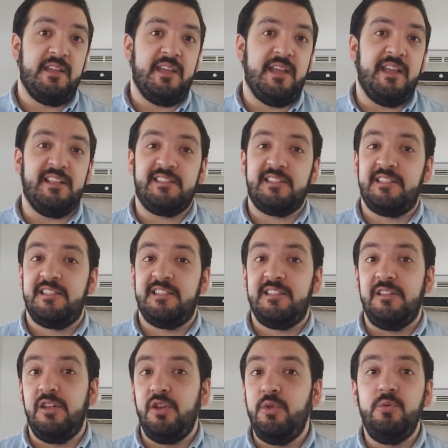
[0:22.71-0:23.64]
It's
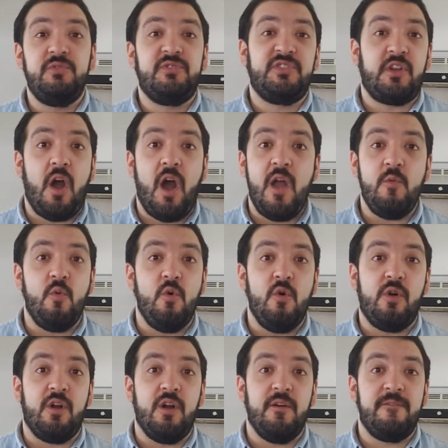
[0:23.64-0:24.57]
Luke
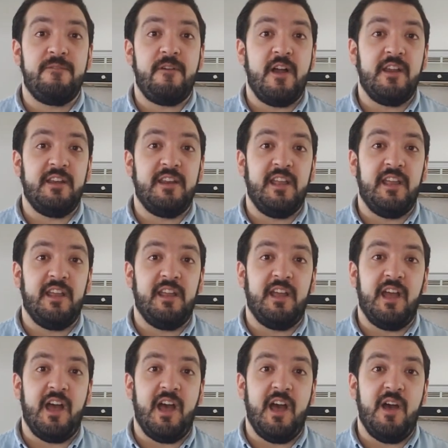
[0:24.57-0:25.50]
Skywalker finding
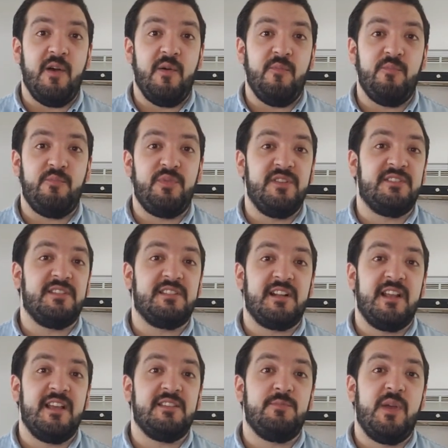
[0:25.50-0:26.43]
Princess
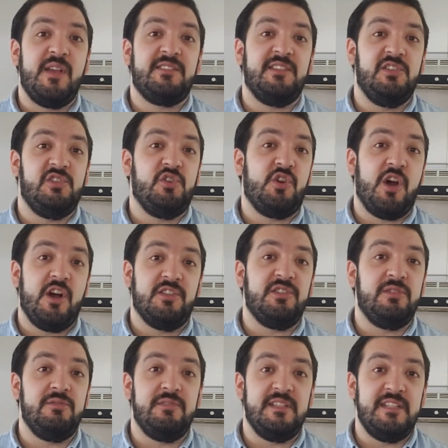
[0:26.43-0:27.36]
Leia's message on
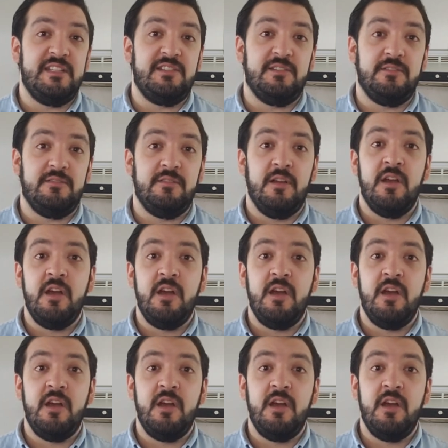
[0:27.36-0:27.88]
R2-D2.